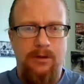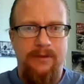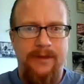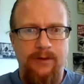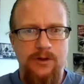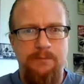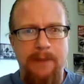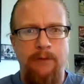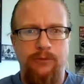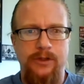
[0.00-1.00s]
uh, that those
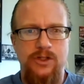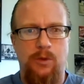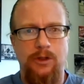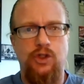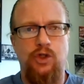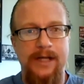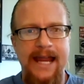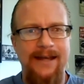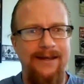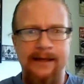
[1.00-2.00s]
boundaries were
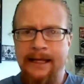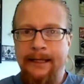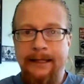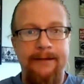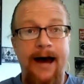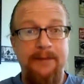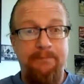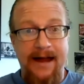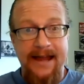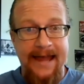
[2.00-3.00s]
created not
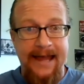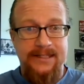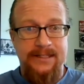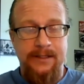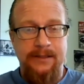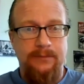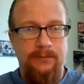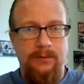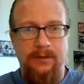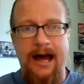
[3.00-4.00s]
by accident
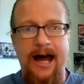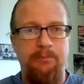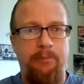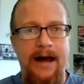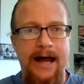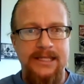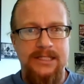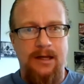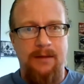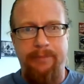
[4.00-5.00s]
not by
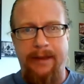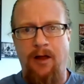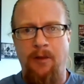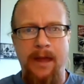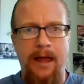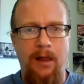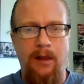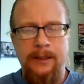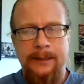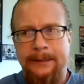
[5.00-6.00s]
some
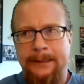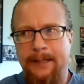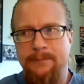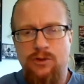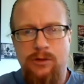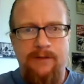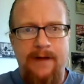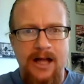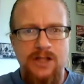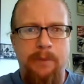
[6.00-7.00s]
pell-mell um, sort of
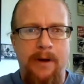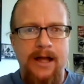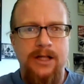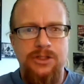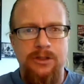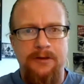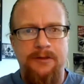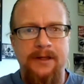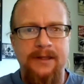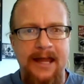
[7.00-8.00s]
hodgepodge uh,
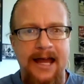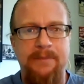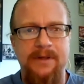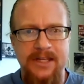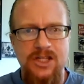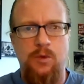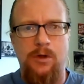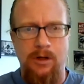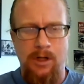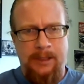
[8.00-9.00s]
thing that happened these
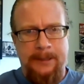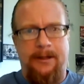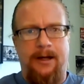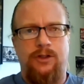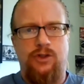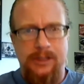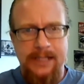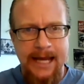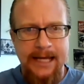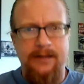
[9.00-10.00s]
were uh,
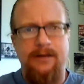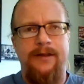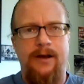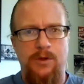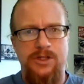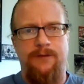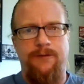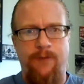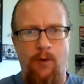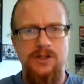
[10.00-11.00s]
created, there was a
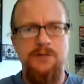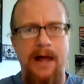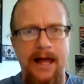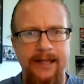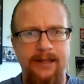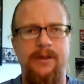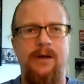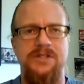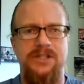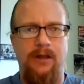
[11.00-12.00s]
force behind them, there
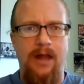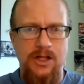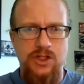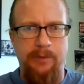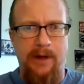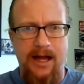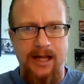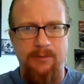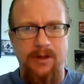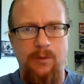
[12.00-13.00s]
was a logic
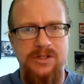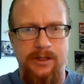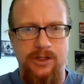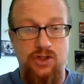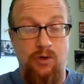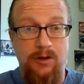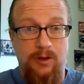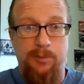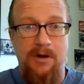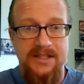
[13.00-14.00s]
behind them, there was a
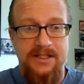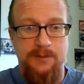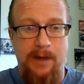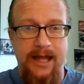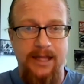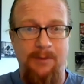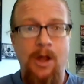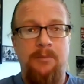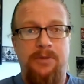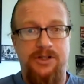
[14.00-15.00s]
historical process behind them,
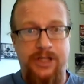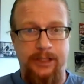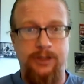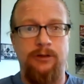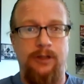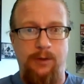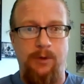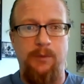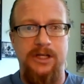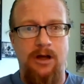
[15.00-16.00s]
particularly
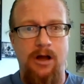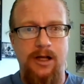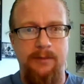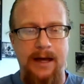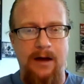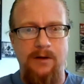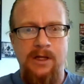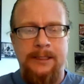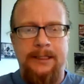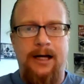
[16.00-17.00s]
when we talk about
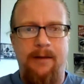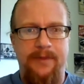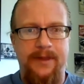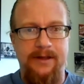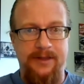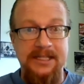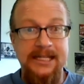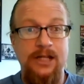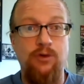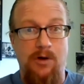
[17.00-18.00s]
um, the, the
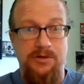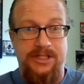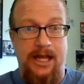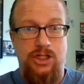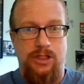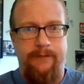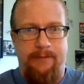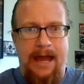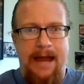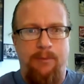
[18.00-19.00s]
Negro section of the
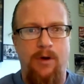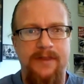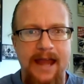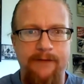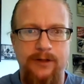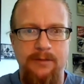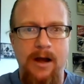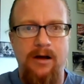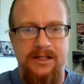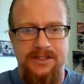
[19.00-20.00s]
map where the African
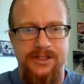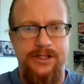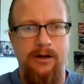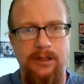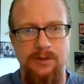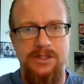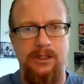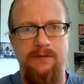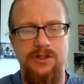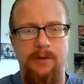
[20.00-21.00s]
Americans in Syracuse
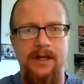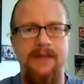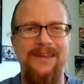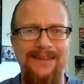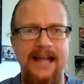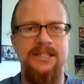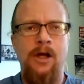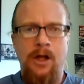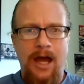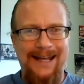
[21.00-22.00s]
live. So, I mean, I think that's,
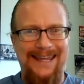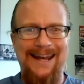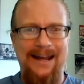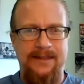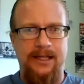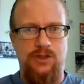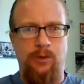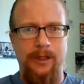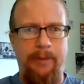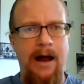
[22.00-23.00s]
and again, I think it's
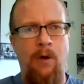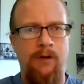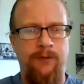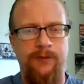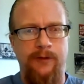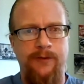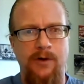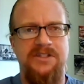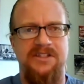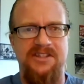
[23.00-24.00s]
really powerful for
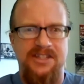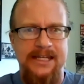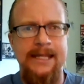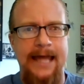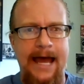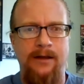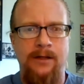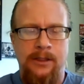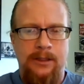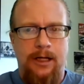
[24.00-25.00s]
folks to see that.
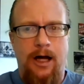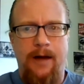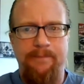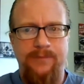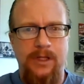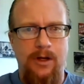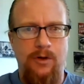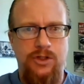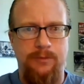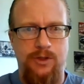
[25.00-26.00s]
Um, you know,
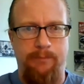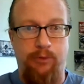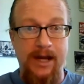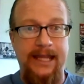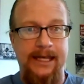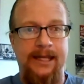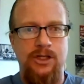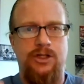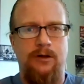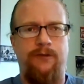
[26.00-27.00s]
to, to bring it
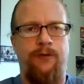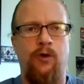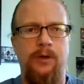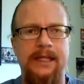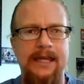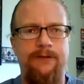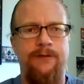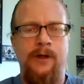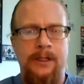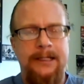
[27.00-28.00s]
into full relief
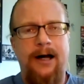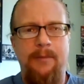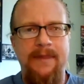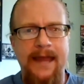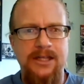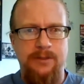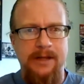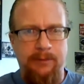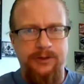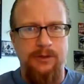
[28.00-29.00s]
um, and then to be
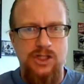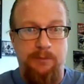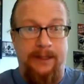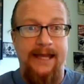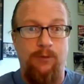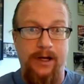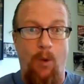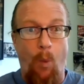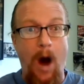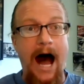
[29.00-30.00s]
able to explain, like,
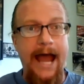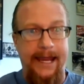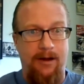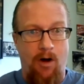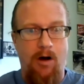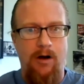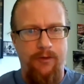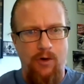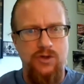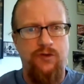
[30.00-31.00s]
why are
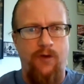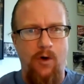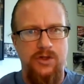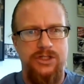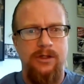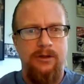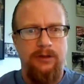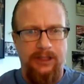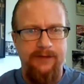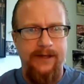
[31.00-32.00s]
those folks
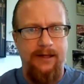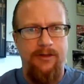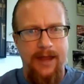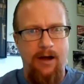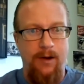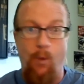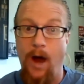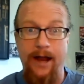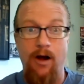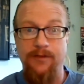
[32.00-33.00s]
living there and
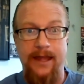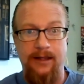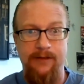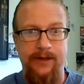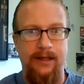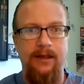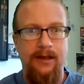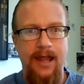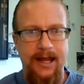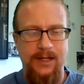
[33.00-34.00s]
why aren't they living
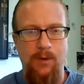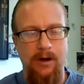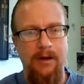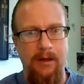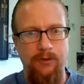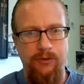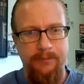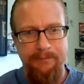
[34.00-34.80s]
anywhere else?